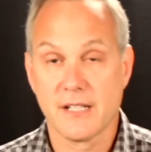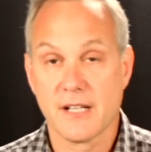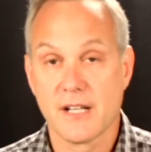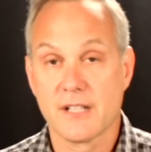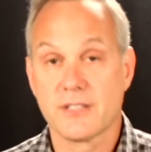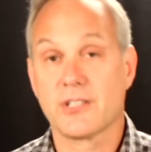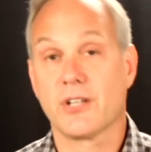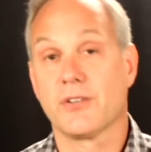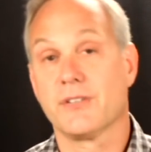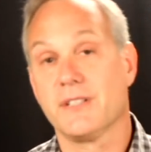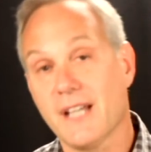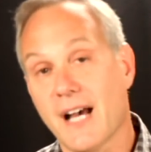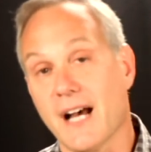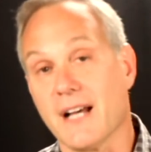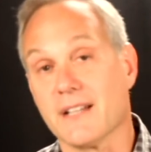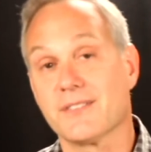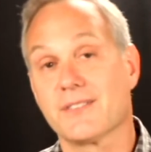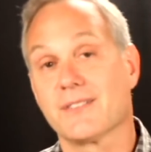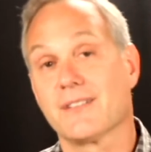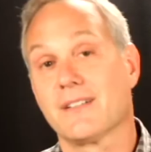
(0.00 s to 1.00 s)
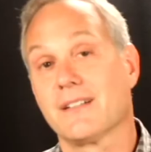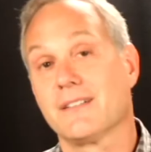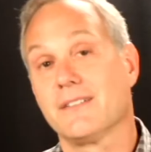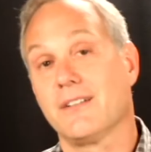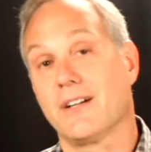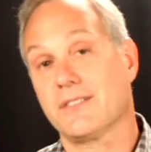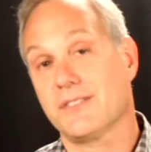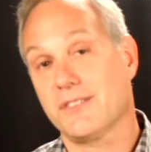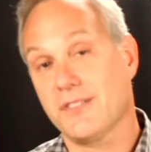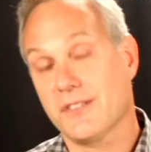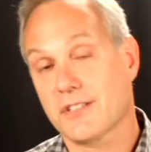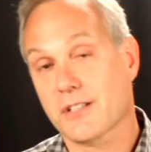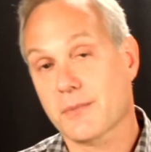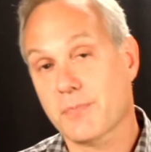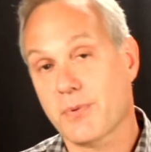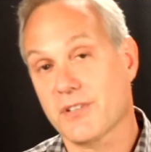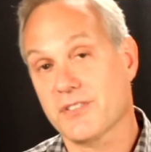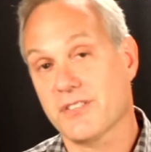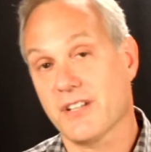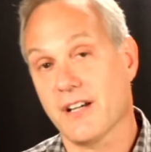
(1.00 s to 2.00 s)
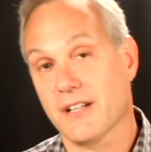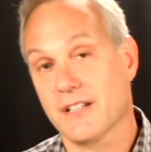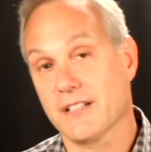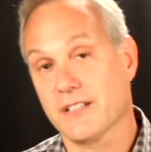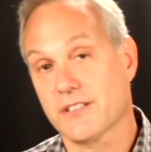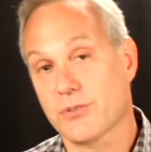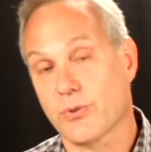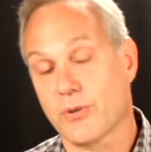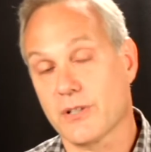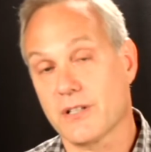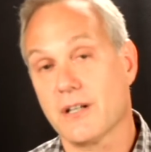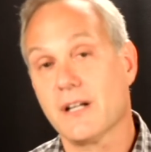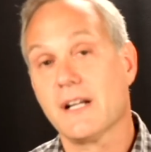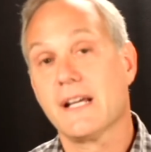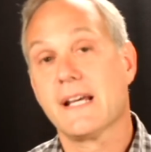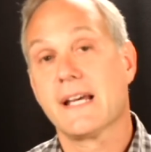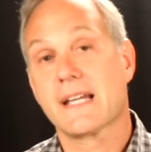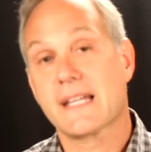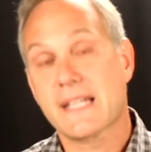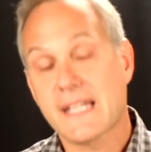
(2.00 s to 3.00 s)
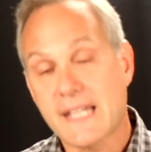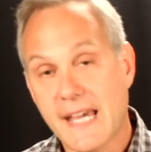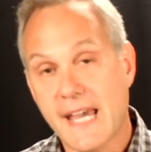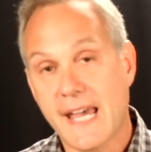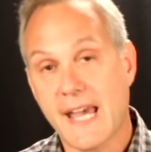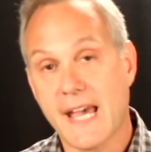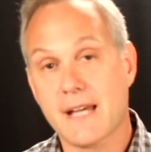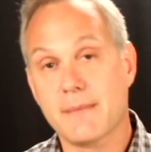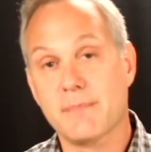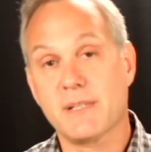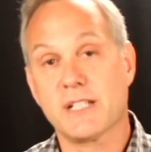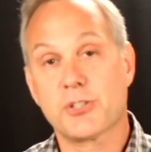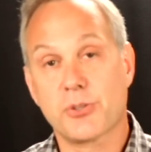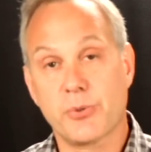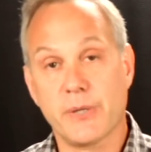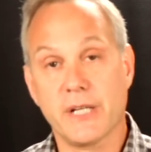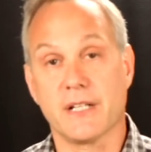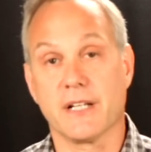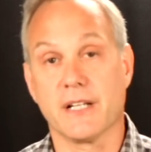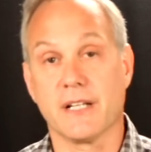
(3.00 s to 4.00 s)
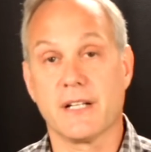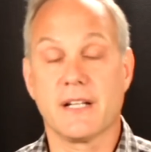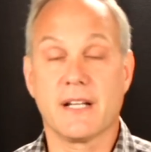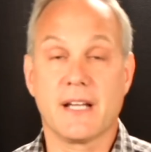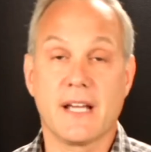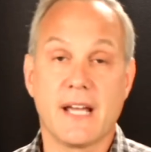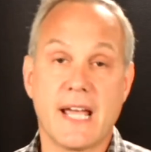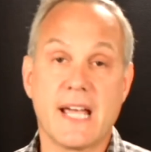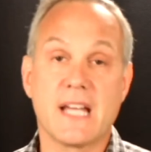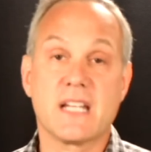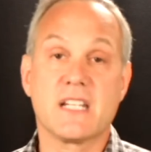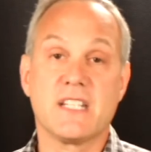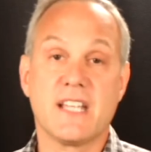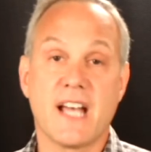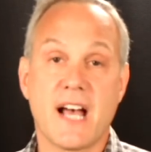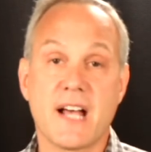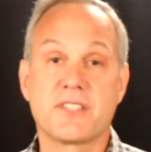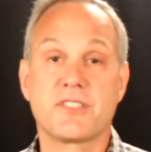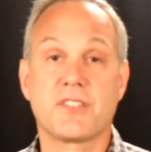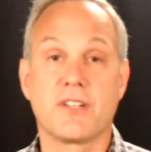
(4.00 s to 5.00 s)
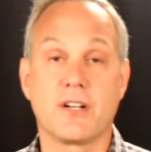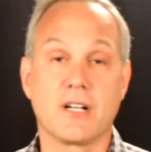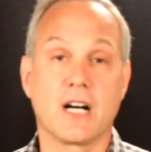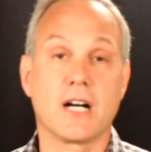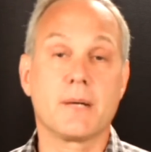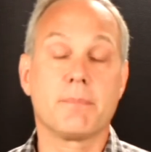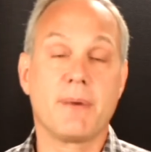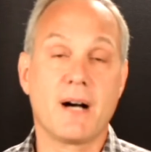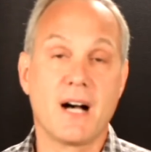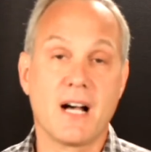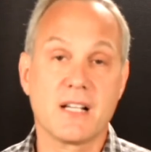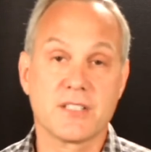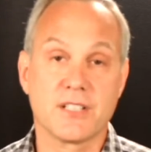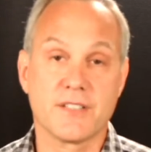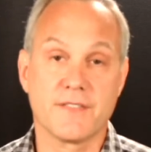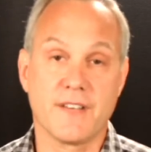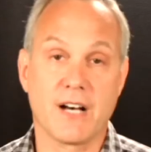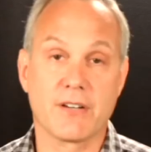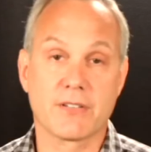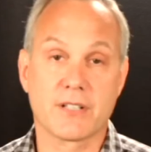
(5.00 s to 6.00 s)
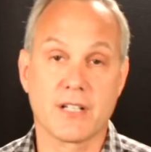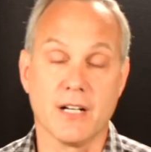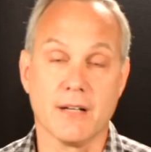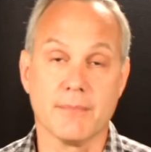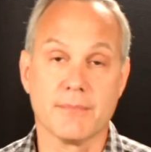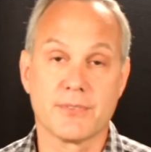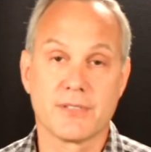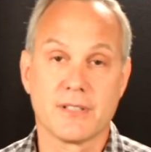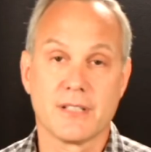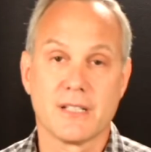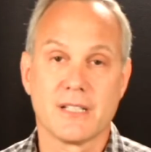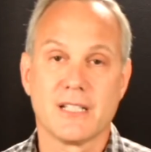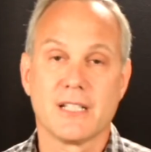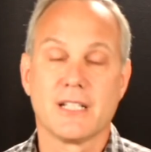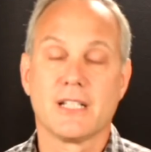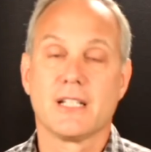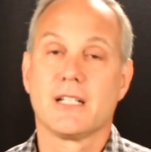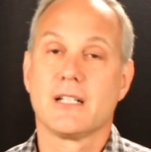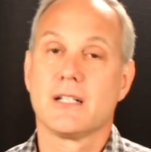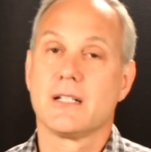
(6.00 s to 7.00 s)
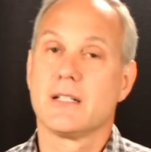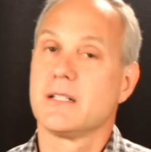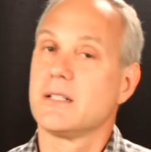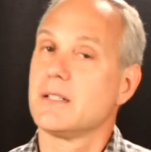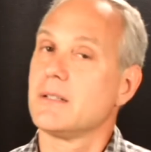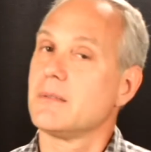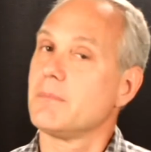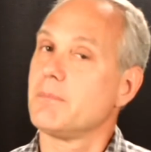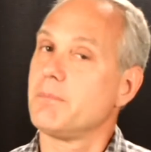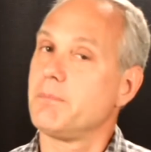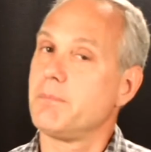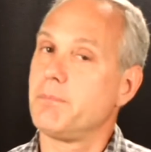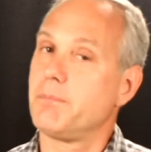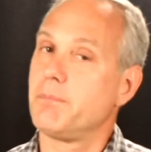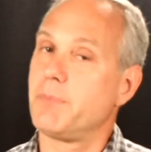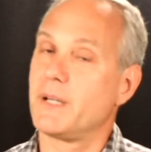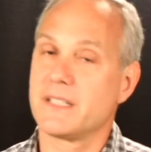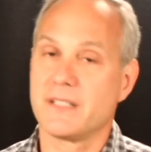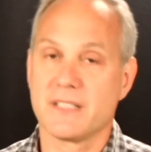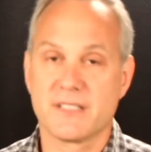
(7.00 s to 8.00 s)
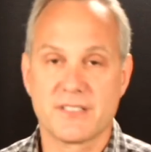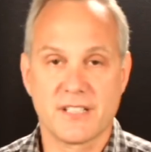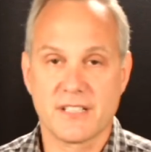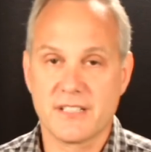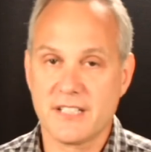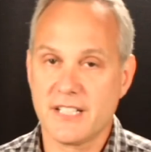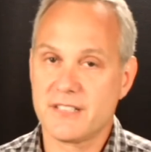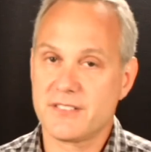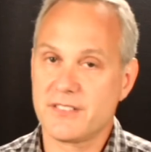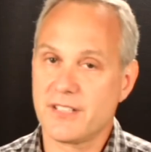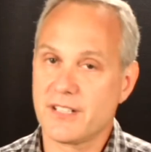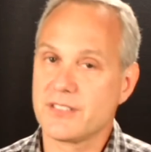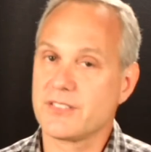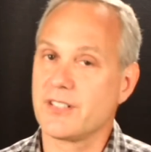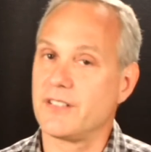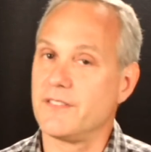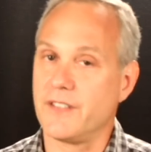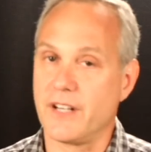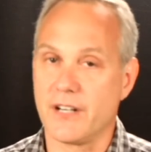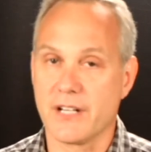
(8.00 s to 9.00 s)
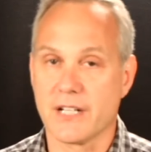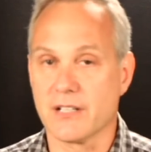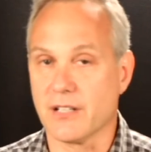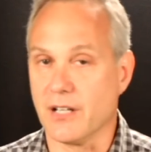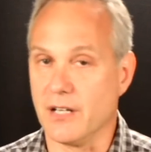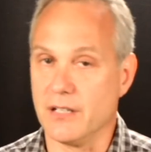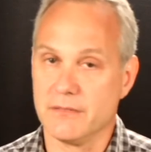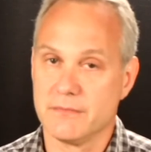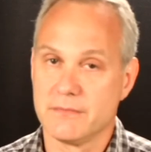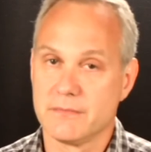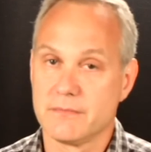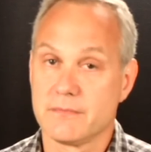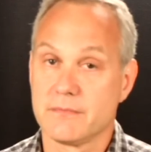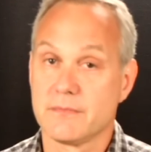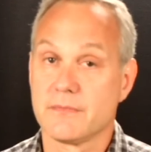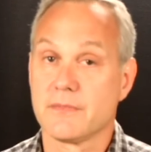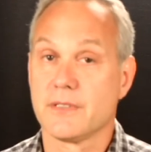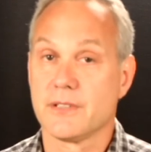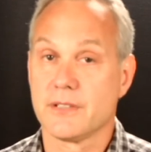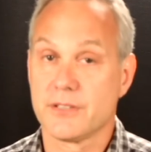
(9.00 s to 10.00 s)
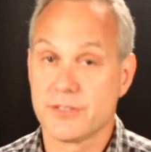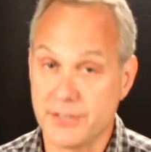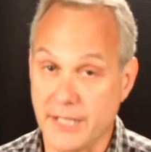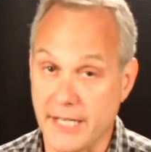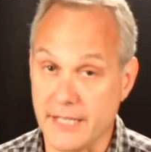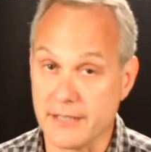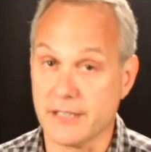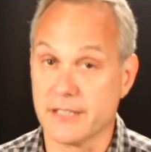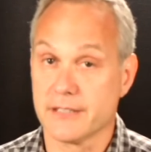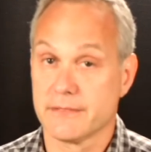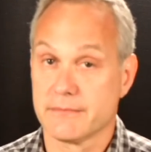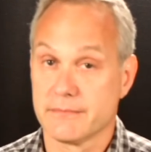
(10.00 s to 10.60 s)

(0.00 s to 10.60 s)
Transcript: So, yes, narcissistic personality disorder can be treated. And yes, there are positive outcomes. But the statistics are very low, sadly.